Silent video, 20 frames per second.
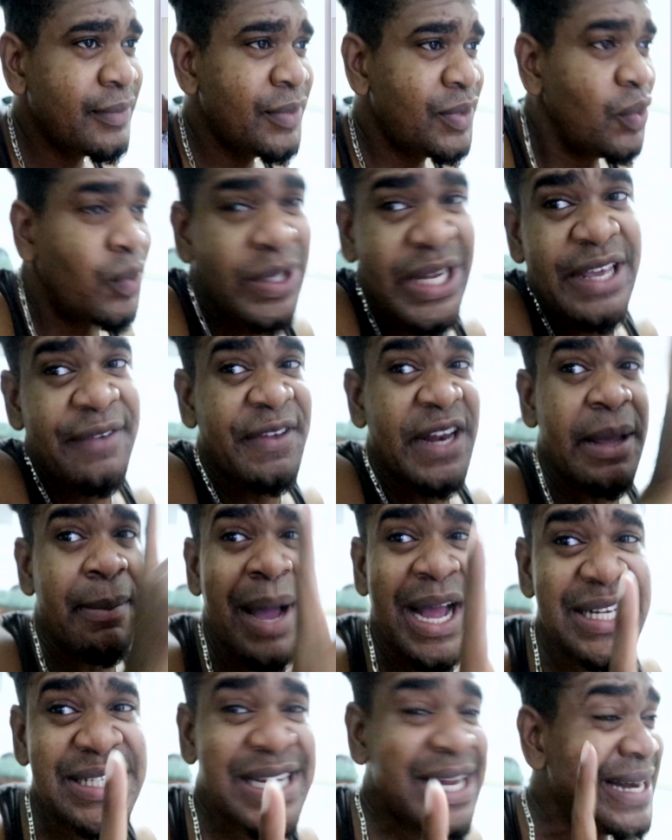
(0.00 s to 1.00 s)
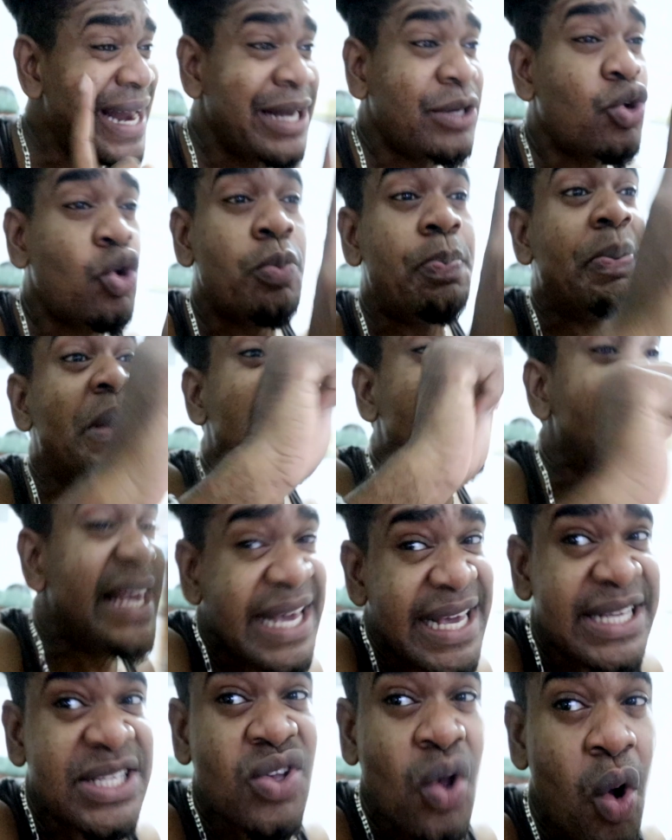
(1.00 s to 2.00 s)
to live in a mansion that could be
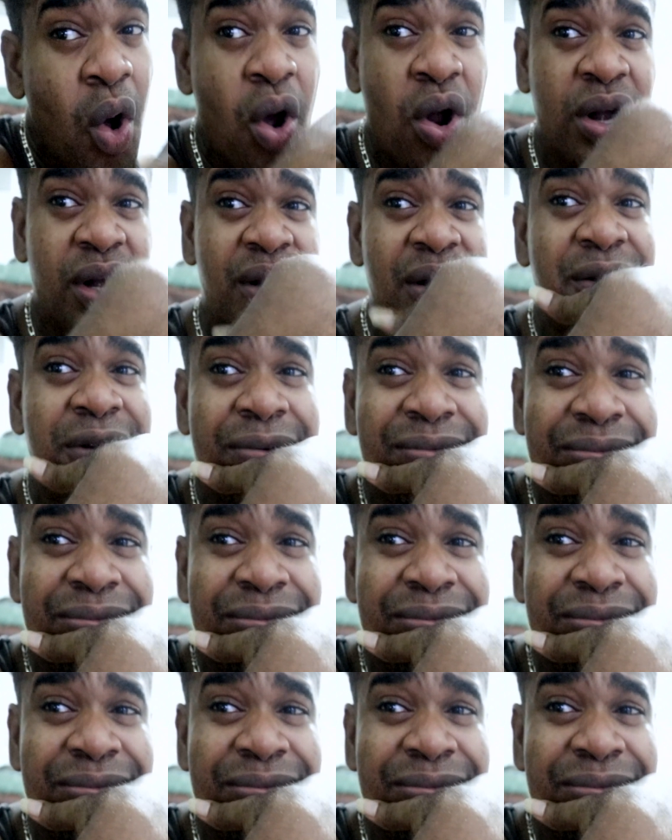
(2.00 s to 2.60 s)
his own.